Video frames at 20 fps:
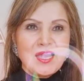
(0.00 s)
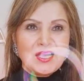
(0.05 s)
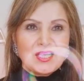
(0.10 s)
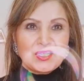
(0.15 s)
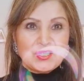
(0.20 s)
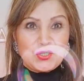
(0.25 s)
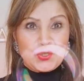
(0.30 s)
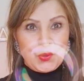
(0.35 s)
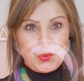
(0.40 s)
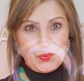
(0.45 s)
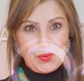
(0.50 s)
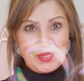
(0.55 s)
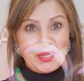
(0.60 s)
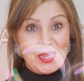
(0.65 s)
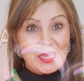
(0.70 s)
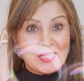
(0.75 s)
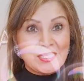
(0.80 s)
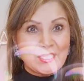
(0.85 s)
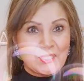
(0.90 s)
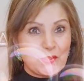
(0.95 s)
So when
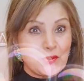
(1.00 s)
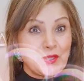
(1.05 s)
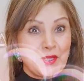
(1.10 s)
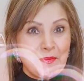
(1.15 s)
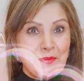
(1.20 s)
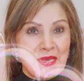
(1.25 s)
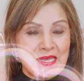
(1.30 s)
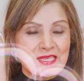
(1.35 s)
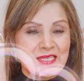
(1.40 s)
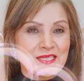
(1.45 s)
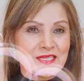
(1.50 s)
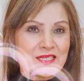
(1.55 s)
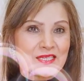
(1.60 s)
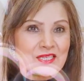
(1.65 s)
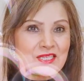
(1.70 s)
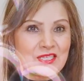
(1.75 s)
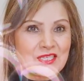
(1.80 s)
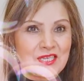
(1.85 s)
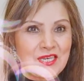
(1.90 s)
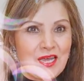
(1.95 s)
I saw the
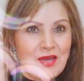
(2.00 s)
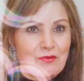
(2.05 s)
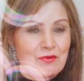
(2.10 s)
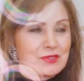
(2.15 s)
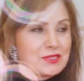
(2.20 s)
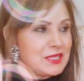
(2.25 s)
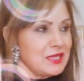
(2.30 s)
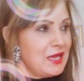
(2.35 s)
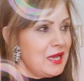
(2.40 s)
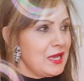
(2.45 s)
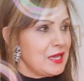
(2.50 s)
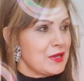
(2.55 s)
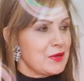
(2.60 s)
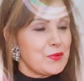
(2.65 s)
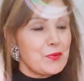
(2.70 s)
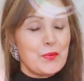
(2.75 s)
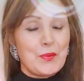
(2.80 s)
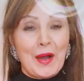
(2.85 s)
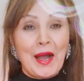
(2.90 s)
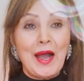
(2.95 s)
message, and I was like,
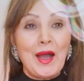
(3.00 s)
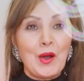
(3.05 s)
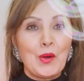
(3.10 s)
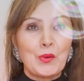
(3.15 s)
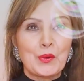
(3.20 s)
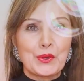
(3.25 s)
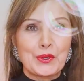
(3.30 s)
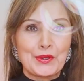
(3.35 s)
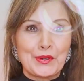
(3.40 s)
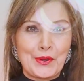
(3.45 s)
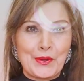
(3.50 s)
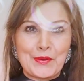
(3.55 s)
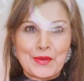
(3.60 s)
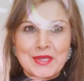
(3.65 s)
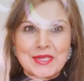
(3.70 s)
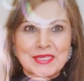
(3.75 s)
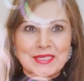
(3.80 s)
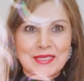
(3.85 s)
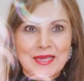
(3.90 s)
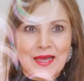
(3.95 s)
wow, you know,
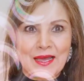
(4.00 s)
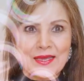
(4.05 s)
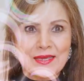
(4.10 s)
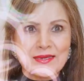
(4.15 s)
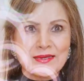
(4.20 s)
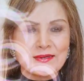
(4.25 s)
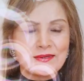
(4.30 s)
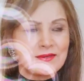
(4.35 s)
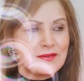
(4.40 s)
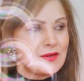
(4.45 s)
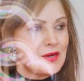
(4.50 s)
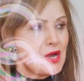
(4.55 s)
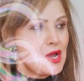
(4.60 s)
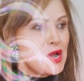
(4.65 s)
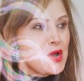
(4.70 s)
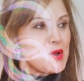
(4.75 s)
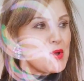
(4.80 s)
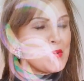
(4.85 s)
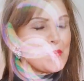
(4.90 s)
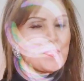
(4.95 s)
it's like,
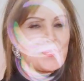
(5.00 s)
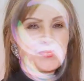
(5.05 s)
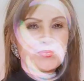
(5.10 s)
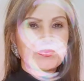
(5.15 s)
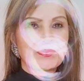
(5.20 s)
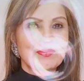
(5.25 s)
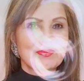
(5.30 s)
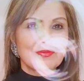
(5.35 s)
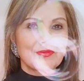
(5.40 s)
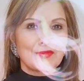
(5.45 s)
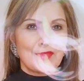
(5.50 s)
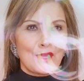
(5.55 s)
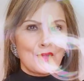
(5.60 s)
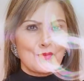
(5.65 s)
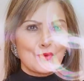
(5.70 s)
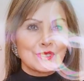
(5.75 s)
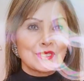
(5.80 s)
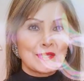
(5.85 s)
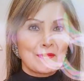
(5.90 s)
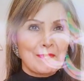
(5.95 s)
there
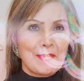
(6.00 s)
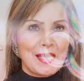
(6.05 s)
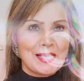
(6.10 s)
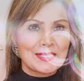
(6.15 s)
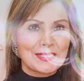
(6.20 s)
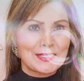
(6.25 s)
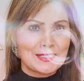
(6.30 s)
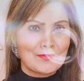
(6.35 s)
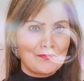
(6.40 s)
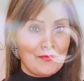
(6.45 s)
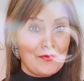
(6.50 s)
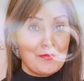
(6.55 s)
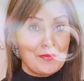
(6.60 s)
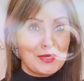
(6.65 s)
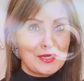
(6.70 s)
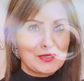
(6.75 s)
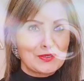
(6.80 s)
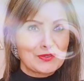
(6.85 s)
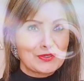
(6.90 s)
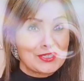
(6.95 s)
is a message for
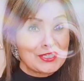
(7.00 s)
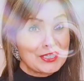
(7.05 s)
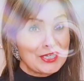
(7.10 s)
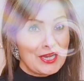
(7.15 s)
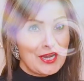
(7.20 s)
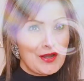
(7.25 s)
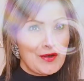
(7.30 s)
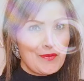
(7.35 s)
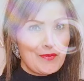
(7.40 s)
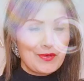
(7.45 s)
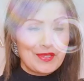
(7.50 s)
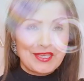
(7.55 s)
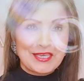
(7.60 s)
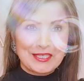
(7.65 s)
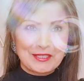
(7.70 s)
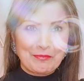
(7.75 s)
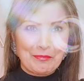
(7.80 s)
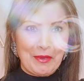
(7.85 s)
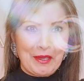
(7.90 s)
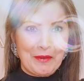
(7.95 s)
me to share with
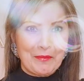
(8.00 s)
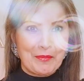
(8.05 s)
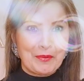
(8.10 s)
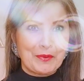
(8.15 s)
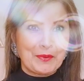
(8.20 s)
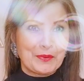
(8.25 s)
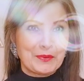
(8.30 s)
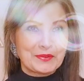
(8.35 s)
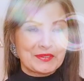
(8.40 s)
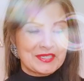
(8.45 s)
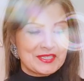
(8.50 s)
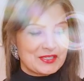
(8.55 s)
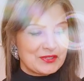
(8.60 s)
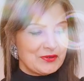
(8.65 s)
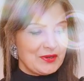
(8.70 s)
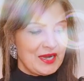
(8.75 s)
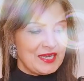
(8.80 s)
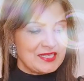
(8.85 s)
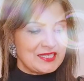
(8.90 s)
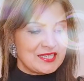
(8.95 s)
these people. So
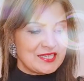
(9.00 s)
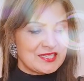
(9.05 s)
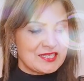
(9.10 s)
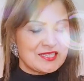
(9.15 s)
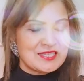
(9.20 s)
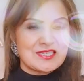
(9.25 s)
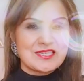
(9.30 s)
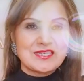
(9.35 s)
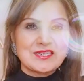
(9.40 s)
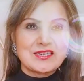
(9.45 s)
I just,